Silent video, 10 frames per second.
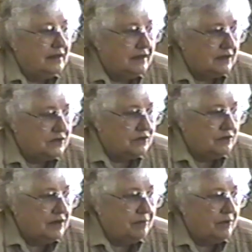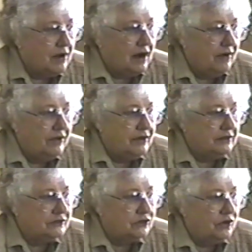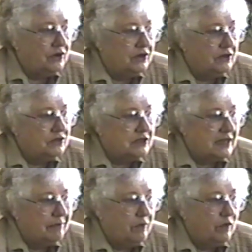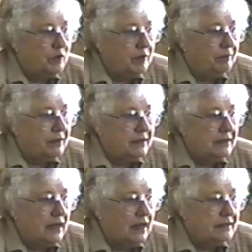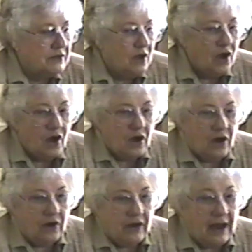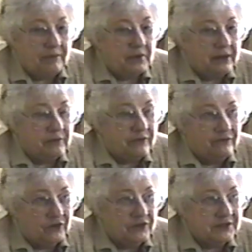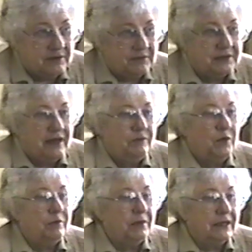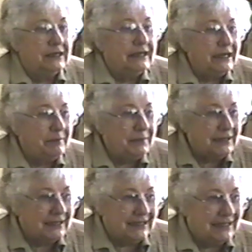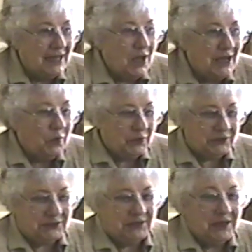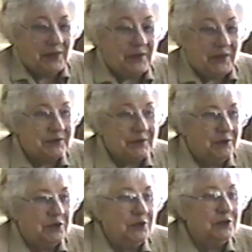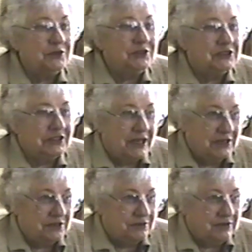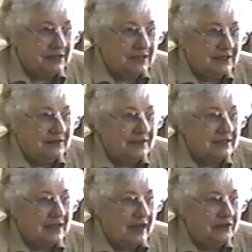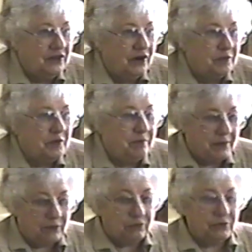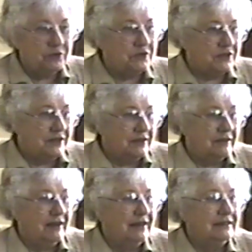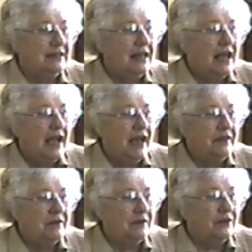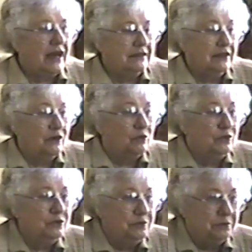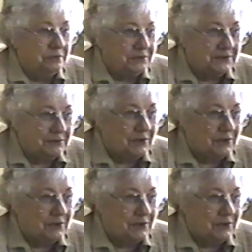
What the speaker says: next door neighbor, Iredale Stonington, used to come over and we played dolls. I played with Vernie sometime. We played Little Men, which there was a huge shade tree in the side yard with big roots in the ground, and they're like little rooms.